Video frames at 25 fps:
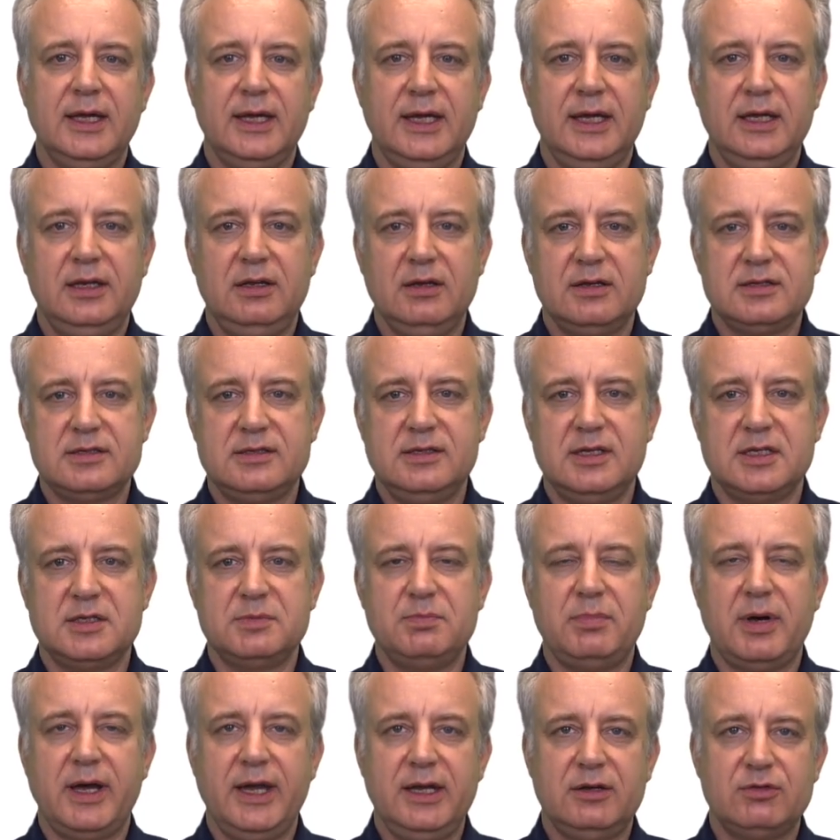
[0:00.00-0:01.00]
it does this
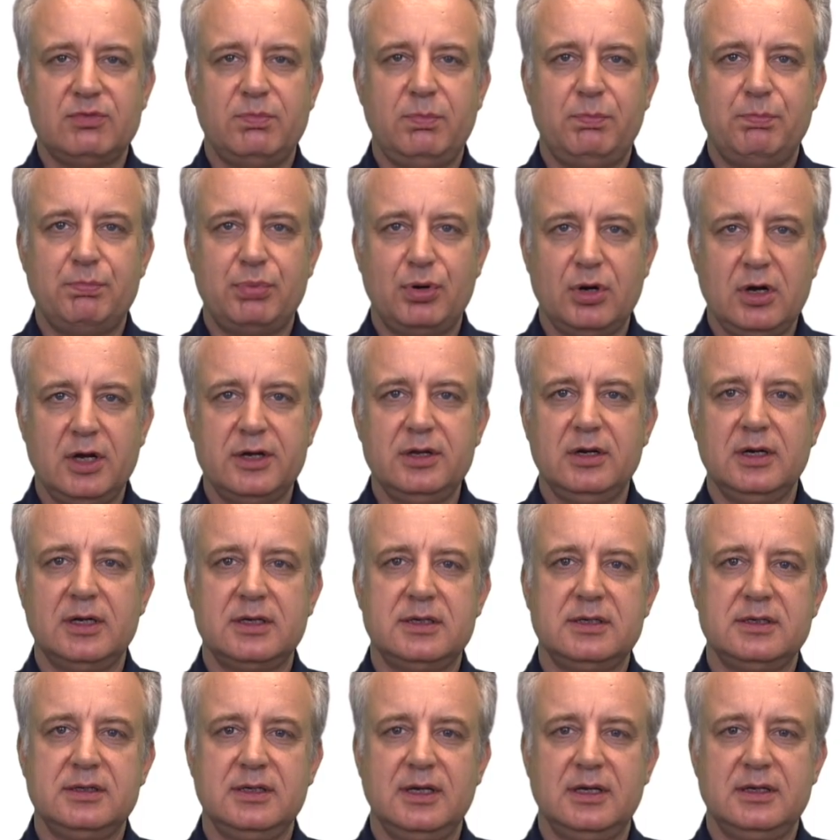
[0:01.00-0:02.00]

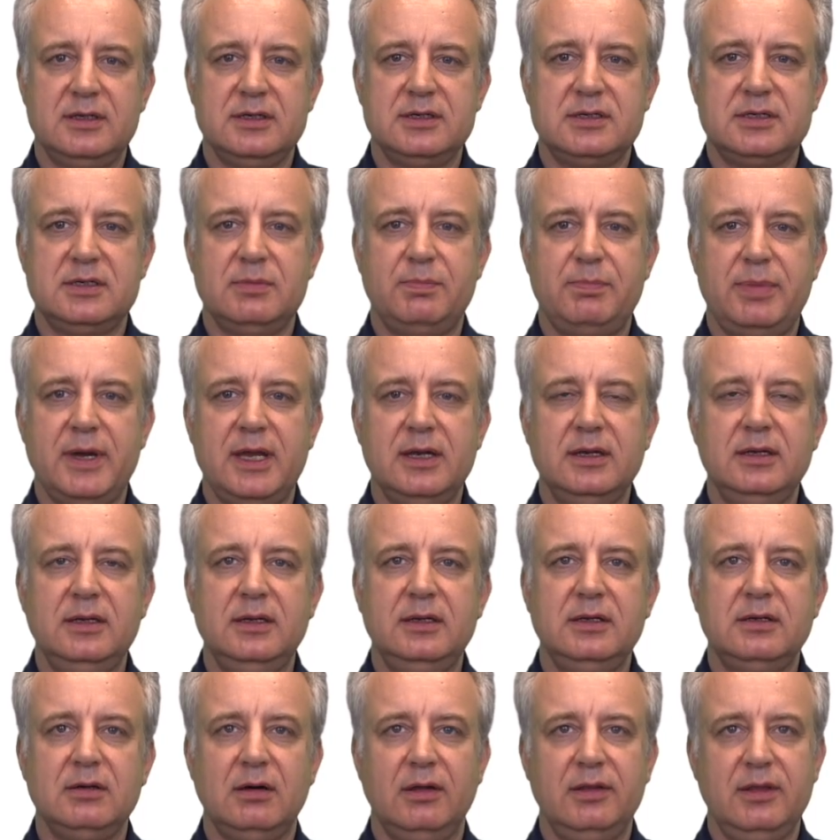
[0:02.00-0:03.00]
byproduct that is
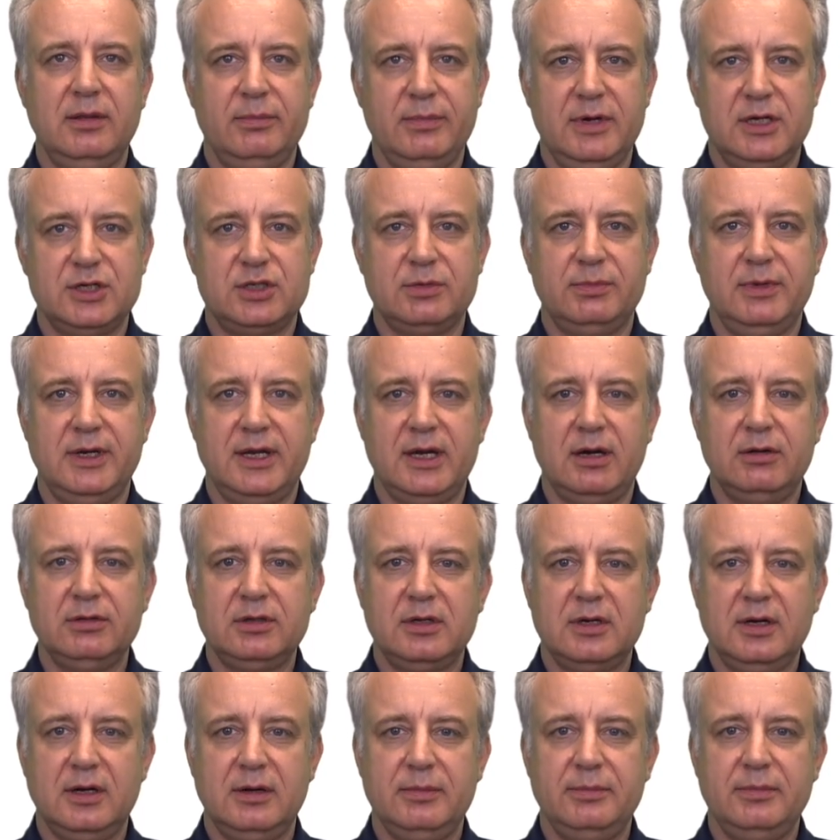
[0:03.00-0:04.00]
dependent on the measurement
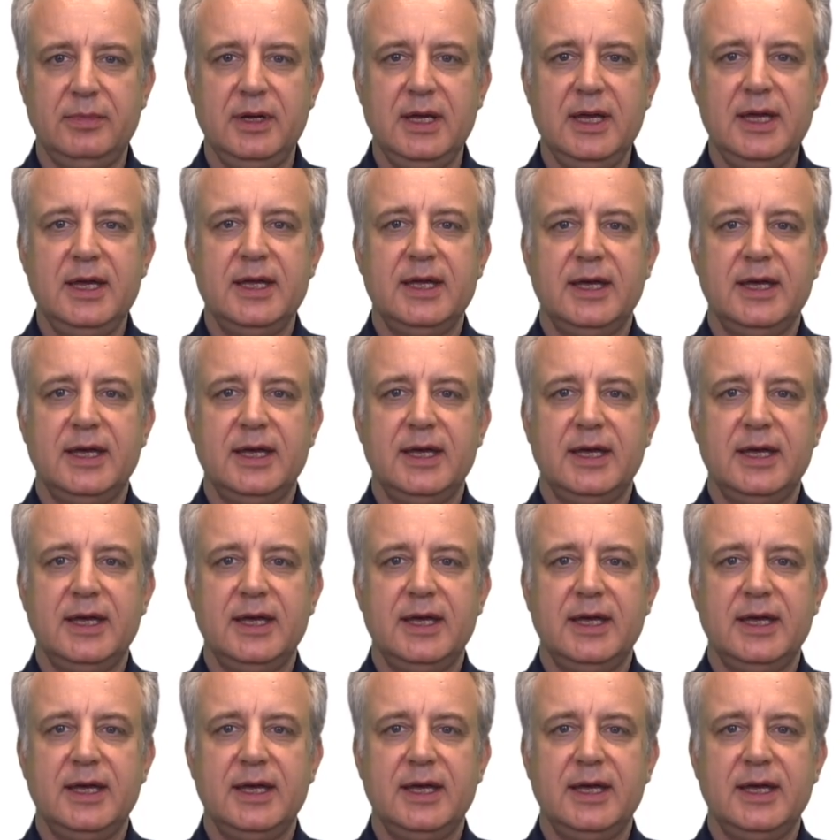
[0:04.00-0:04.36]
outcome,